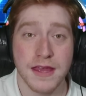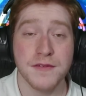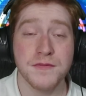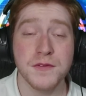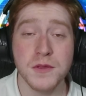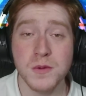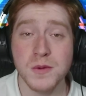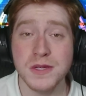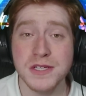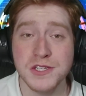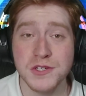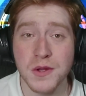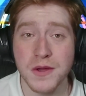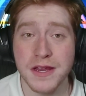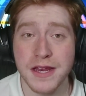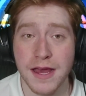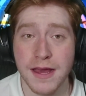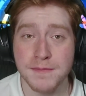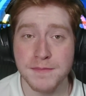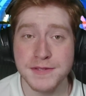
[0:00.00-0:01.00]
If you
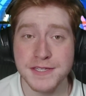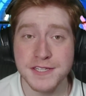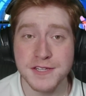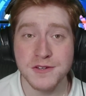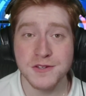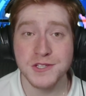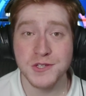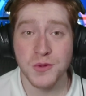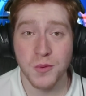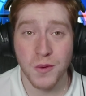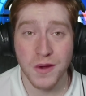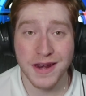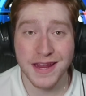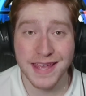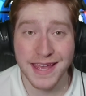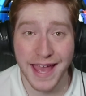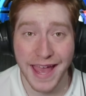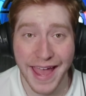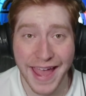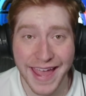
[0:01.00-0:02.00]
enjoyed episode
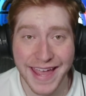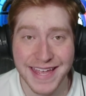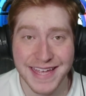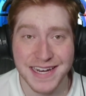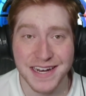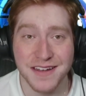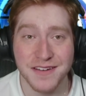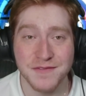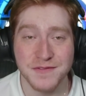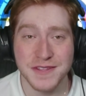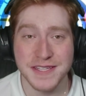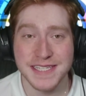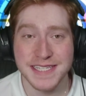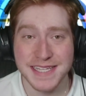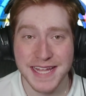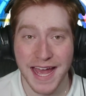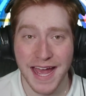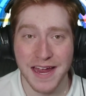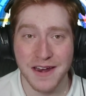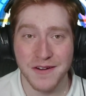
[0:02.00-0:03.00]
28 of the
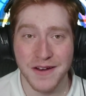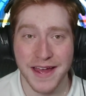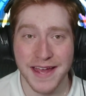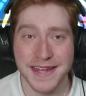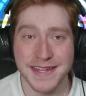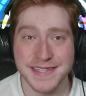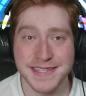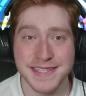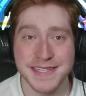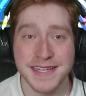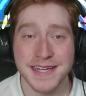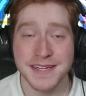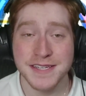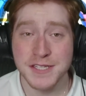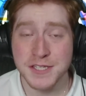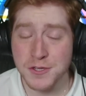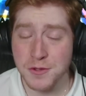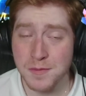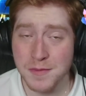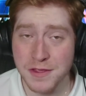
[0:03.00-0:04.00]
Skyrise,
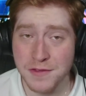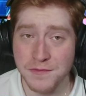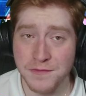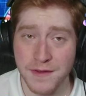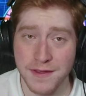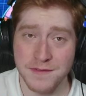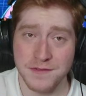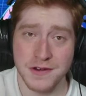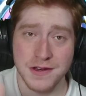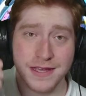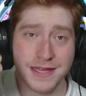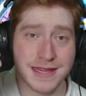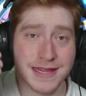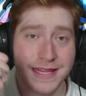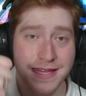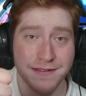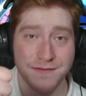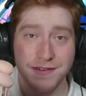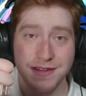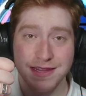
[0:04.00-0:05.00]
do me a favor and
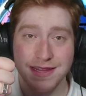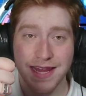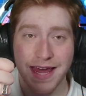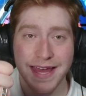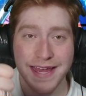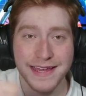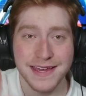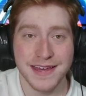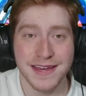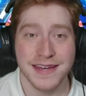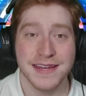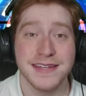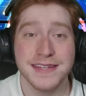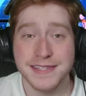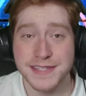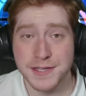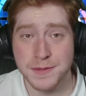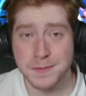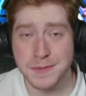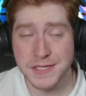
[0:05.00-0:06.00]
leave a like,
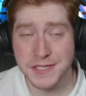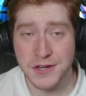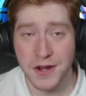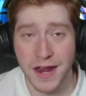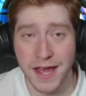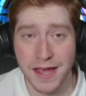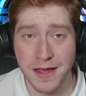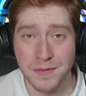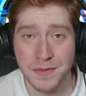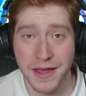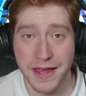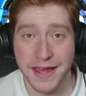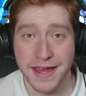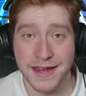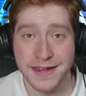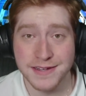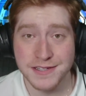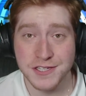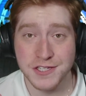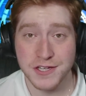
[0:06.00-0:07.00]
subscribe,
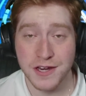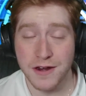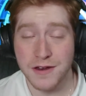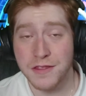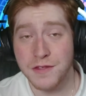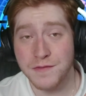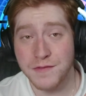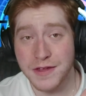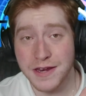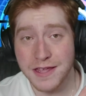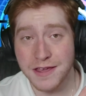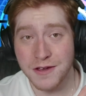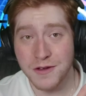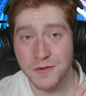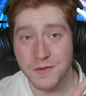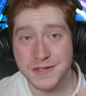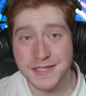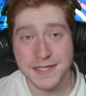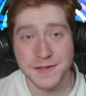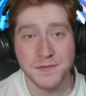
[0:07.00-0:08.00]
and share the video
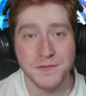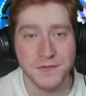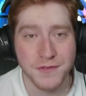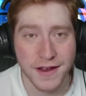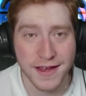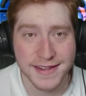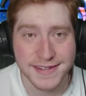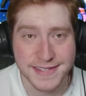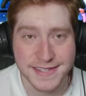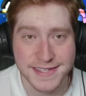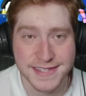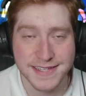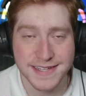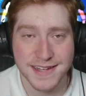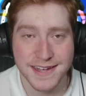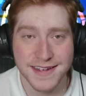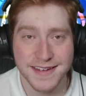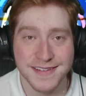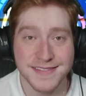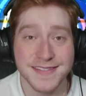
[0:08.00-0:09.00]
with some friends.
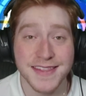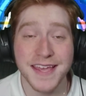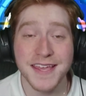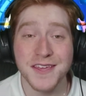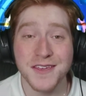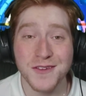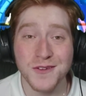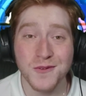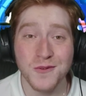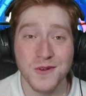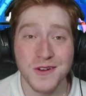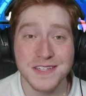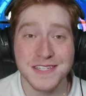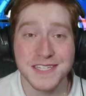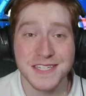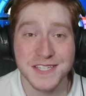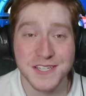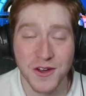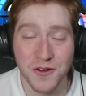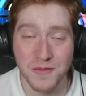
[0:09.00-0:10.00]
Thank you
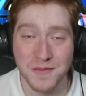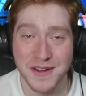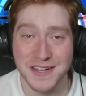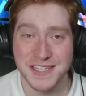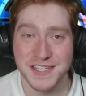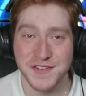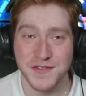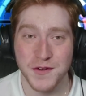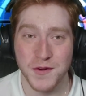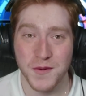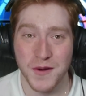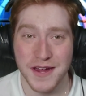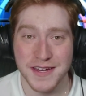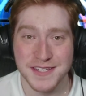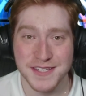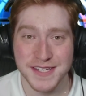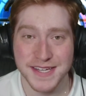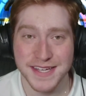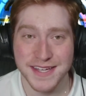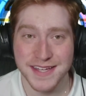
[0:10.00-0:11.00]
so much for
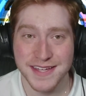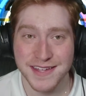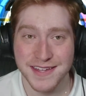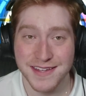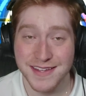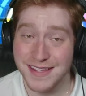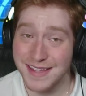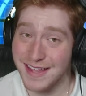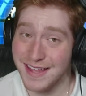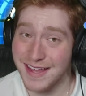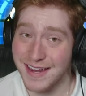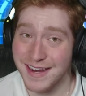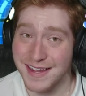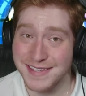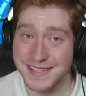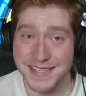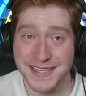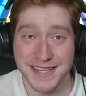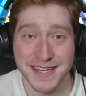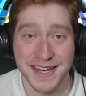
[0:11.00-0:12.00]
watching, and I'll
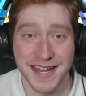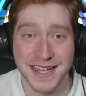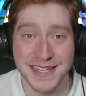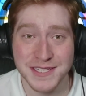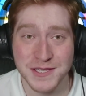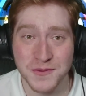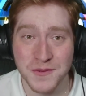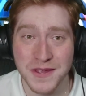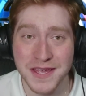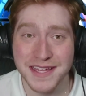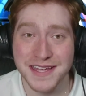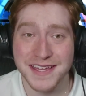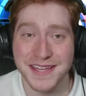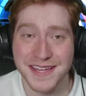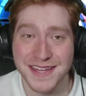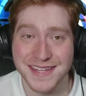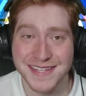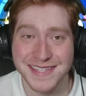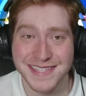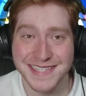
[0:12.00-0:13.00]
see you next week.